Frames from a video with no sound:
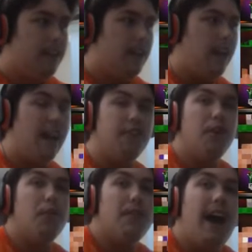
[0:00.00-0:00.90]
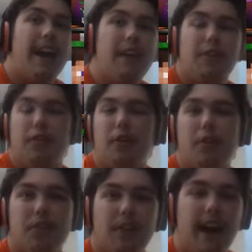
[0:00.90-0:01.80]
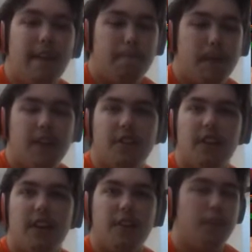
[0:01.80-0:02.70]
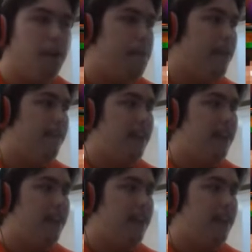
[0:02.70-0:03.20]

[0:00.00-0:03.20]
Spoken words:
And you don't die and you don't lose a life because of something stupid.